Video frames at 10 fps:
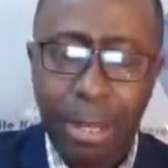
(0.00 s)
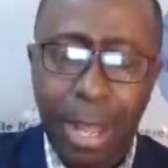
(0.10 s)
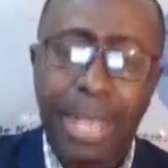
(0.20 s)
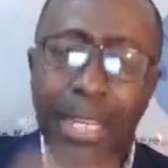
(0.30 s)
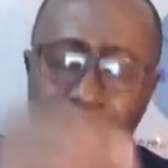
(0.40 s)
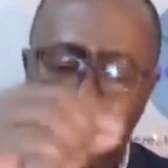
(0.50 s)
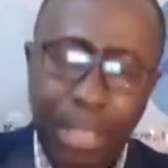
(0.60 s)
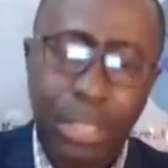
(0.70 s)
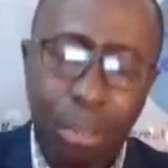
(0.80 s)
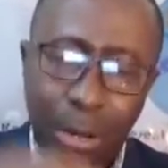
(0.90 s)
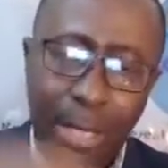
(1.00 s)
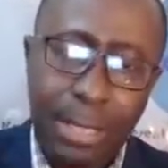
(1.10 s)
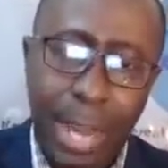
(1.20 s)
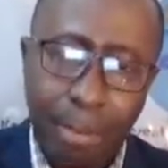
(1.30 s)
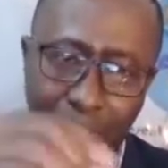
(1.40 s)
at this particular
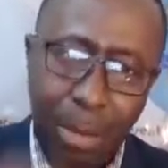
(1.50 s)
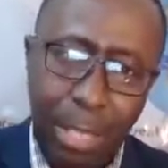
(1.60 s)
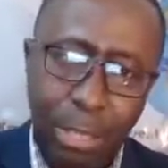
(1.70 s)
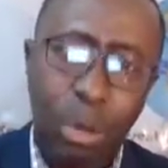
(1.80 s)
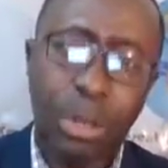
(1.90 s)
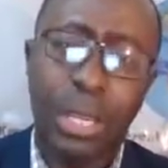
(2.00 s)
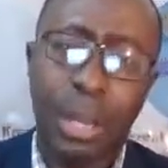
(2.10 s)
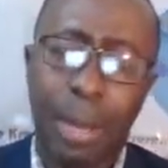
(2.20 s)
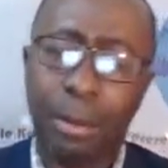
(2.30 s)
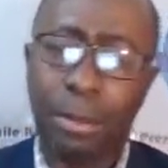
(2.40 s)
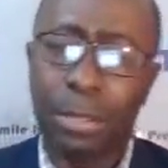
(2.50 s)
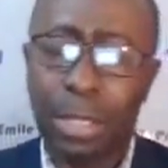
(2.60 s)
time that we are talking about.